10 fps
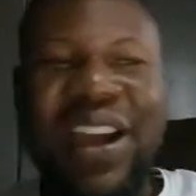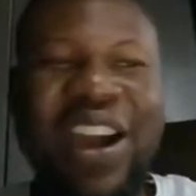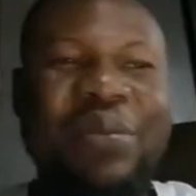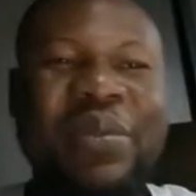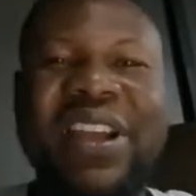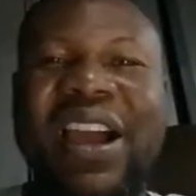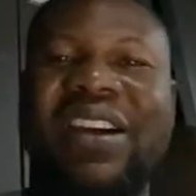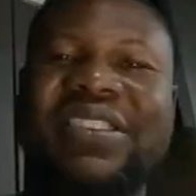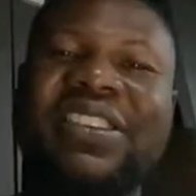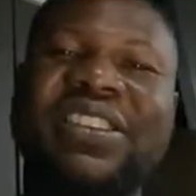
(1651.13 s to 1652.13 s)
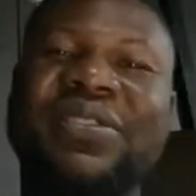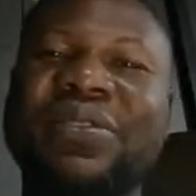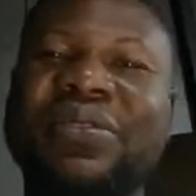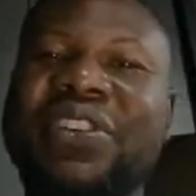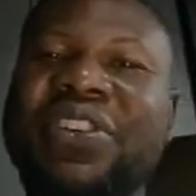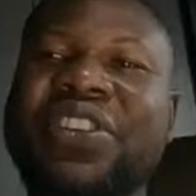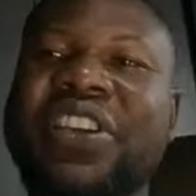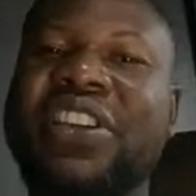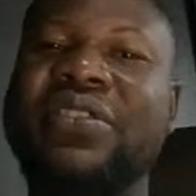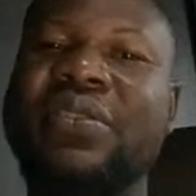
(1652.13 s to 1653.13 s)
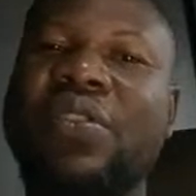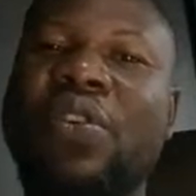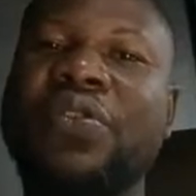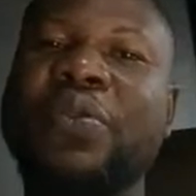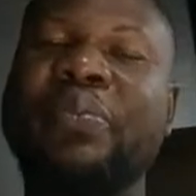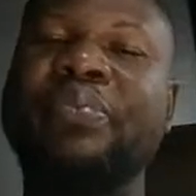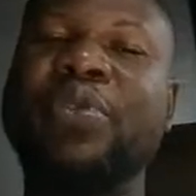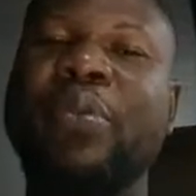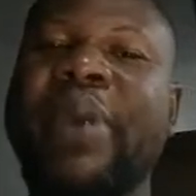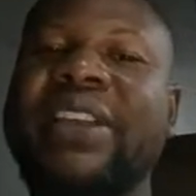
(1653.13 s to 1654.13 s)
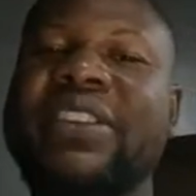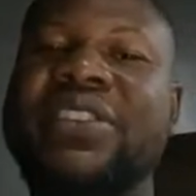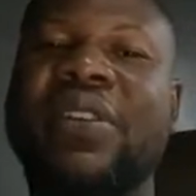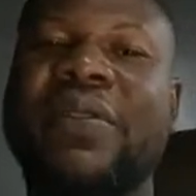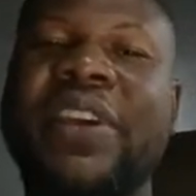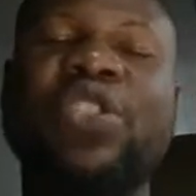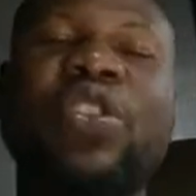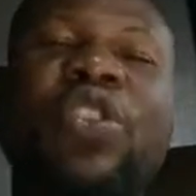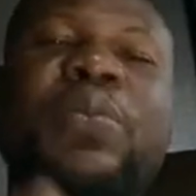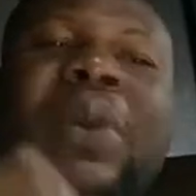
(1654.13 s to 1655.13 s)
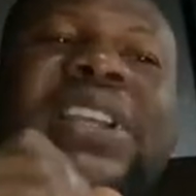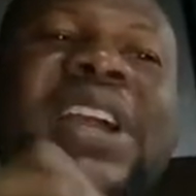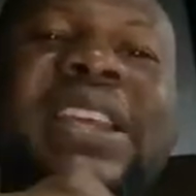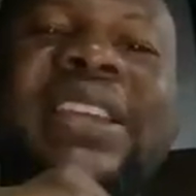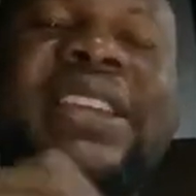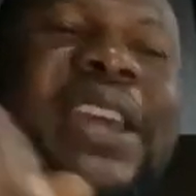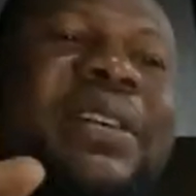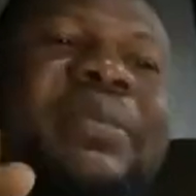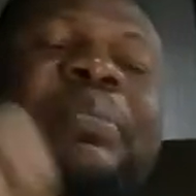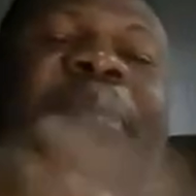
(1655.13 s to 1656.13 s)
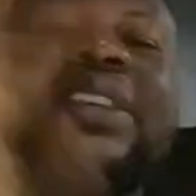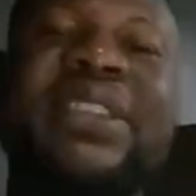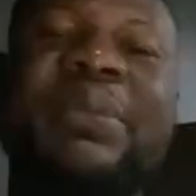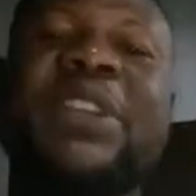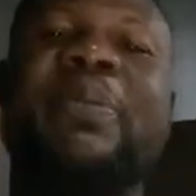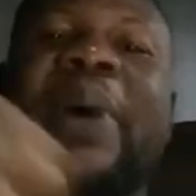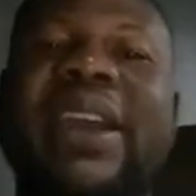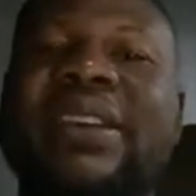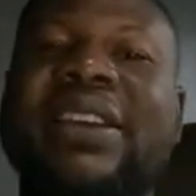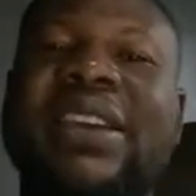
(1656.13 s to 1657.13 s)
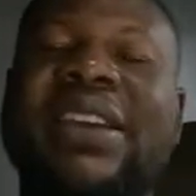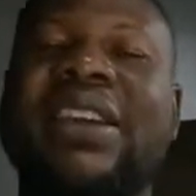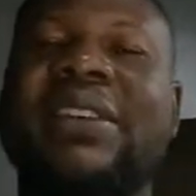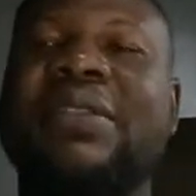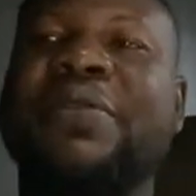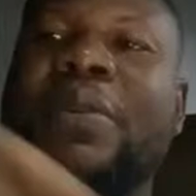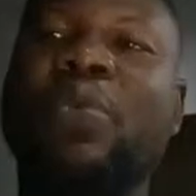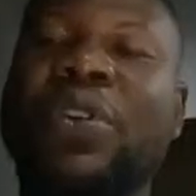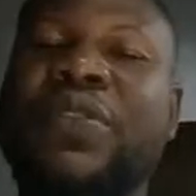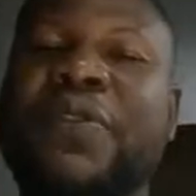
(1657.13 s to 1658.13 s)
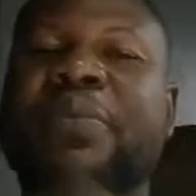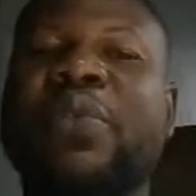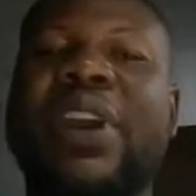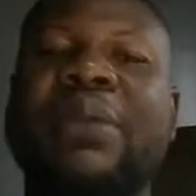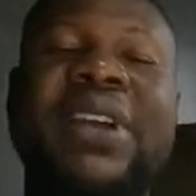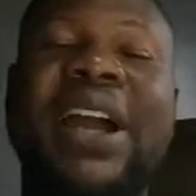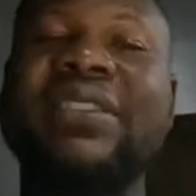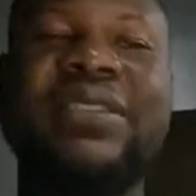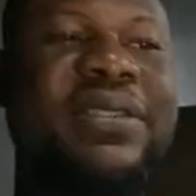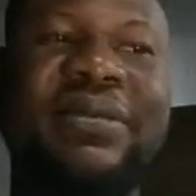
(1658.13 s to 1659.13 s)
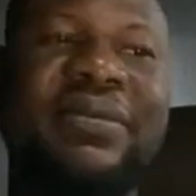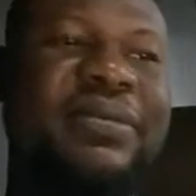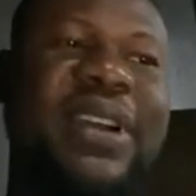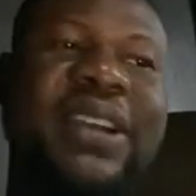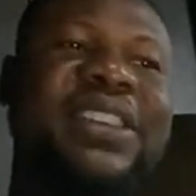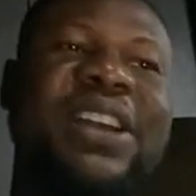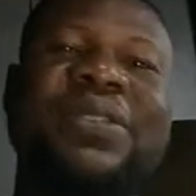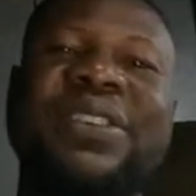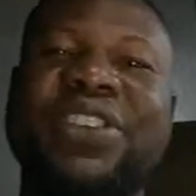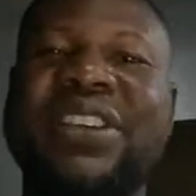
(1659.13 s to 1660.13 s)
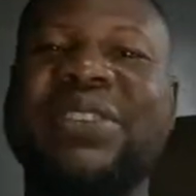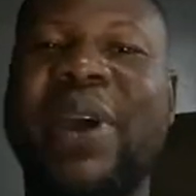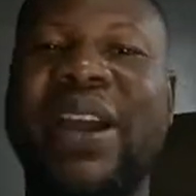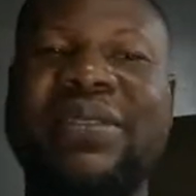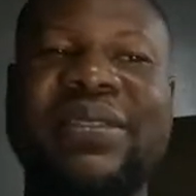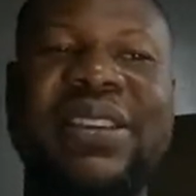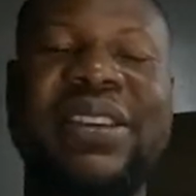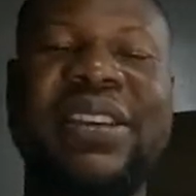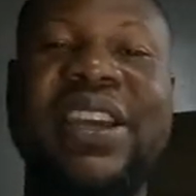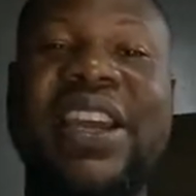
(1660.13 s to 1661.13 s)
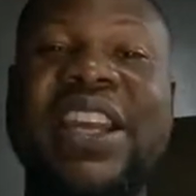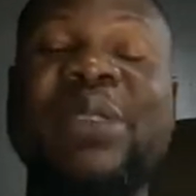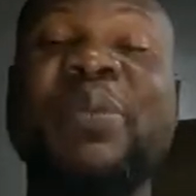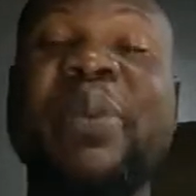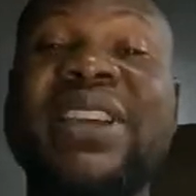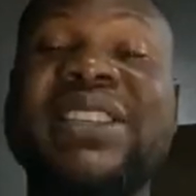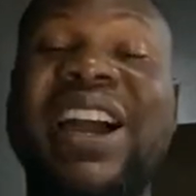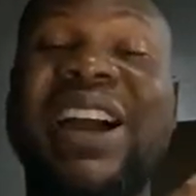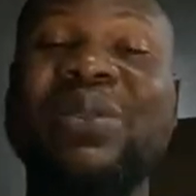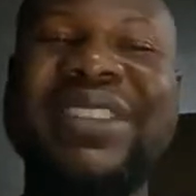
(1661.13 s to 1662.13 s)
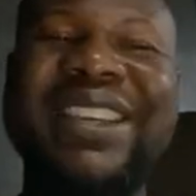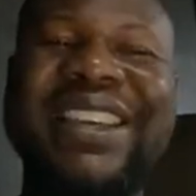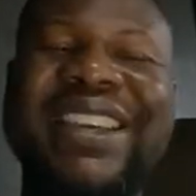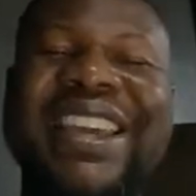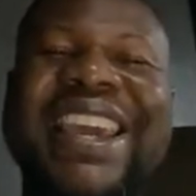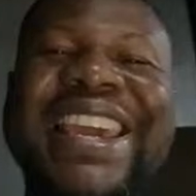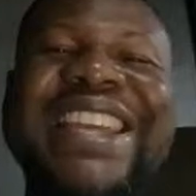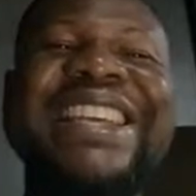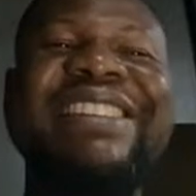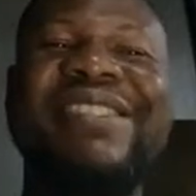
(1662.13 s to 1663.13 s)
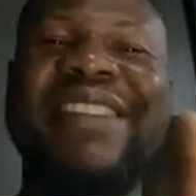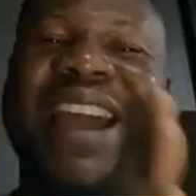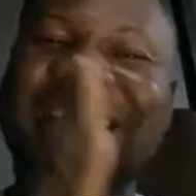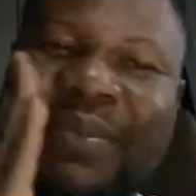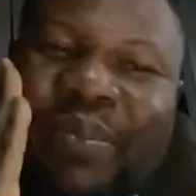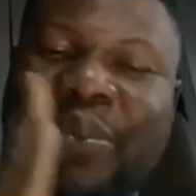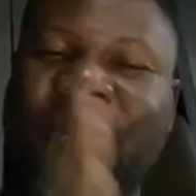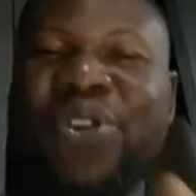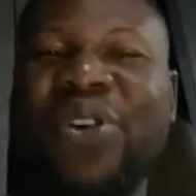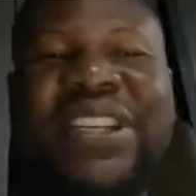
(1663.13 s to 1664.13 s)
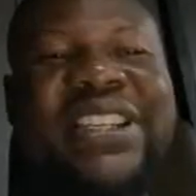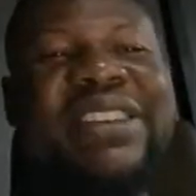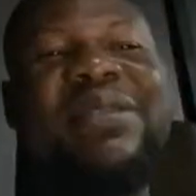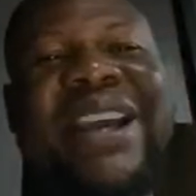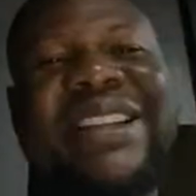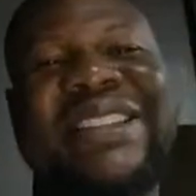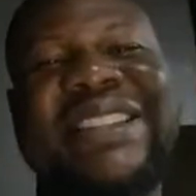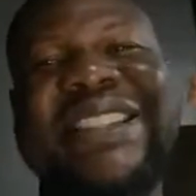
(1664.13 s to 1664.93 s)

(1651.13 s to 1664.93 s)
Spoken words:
how many hours it needs to bake the stuff. It automatically picks the meat pie from what you've programmed. And I tell you, in the shortest while, the meat pie is out in the right proportion, in the right,